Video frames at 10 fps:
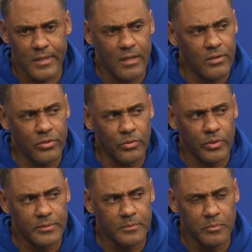into
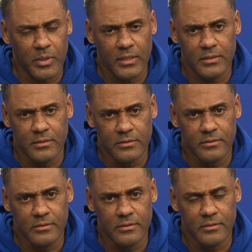it. But
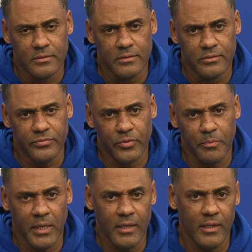for
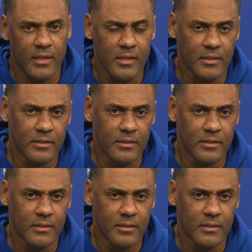me,